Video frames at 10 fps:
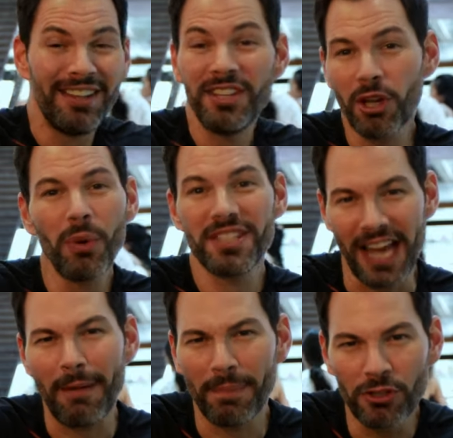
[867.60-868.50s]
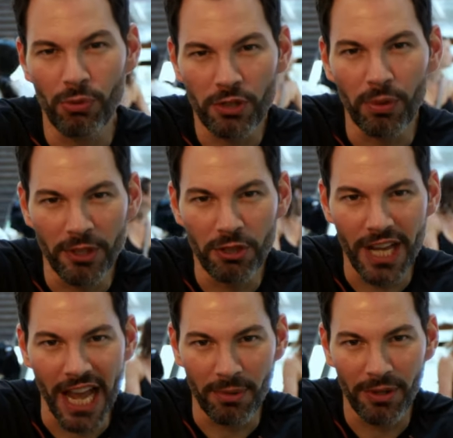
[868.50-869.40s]
this always happens to us when we do
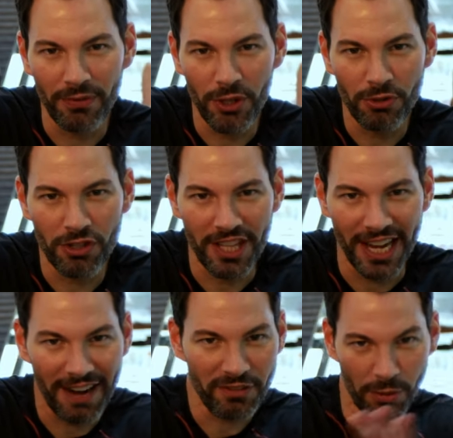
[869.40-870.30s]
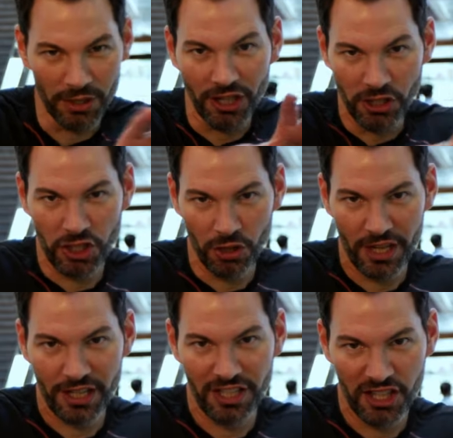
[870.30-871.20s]
camera reviews, is that after we're done
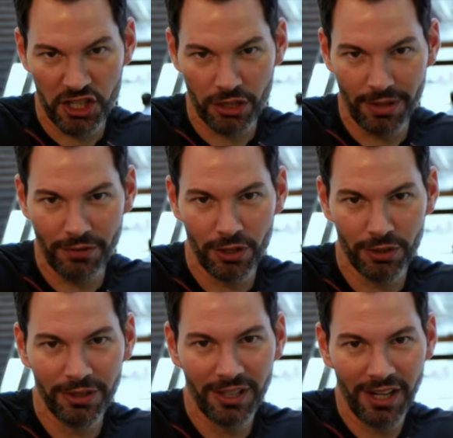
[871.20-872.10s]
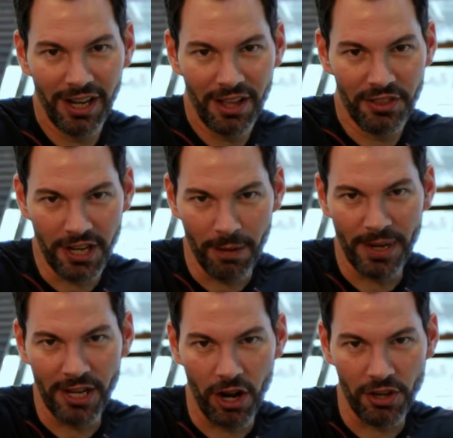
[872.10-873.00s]
shooting the initial review, the
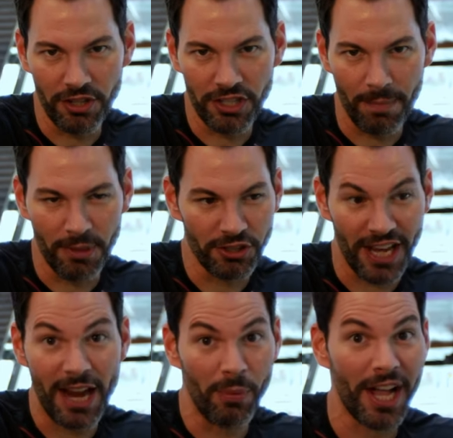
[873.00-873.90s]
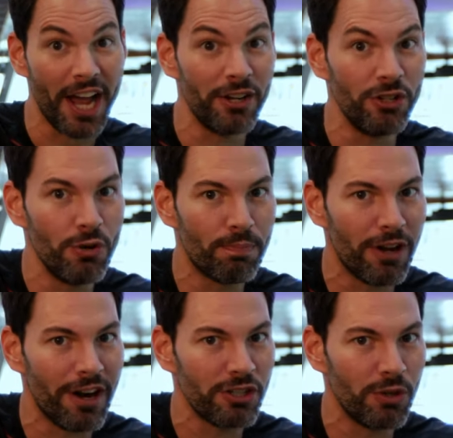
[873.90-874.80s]
company calls us up and they'll say, hey, we got a new
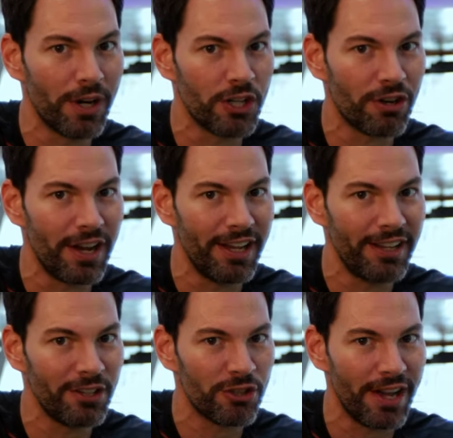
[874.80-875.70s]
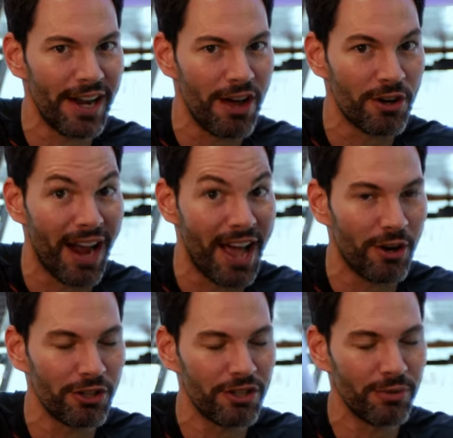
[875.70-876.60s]
product, do you wanna try it, try it out, or add
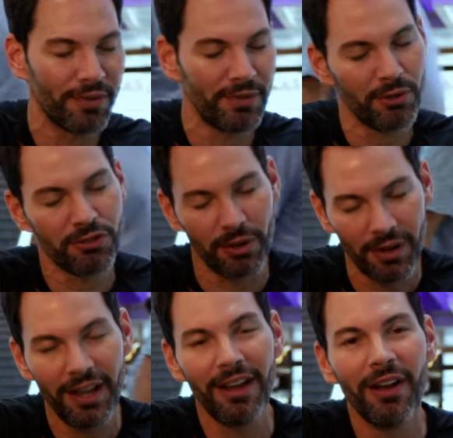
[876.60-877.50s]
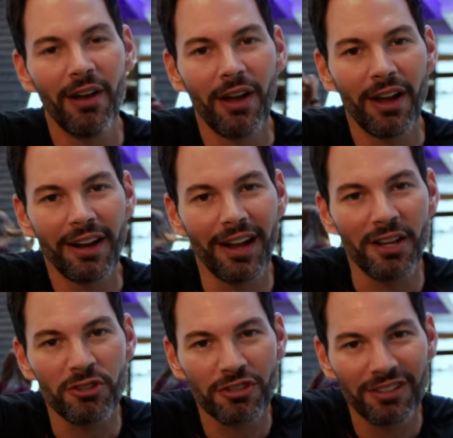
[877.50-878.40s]
on to the review? So,
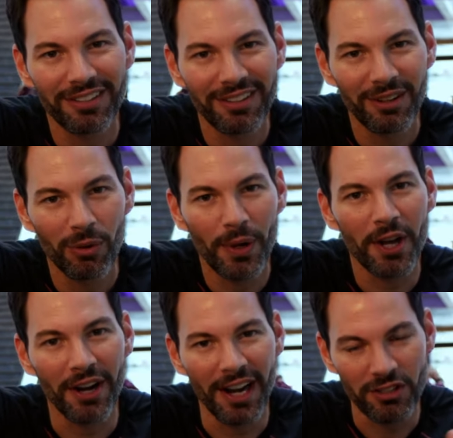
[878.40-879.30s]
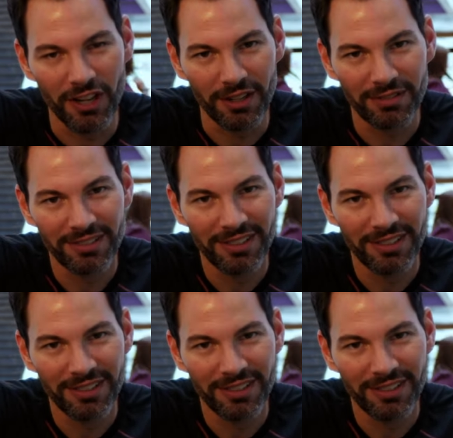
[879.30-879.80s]
guys, we got our hands on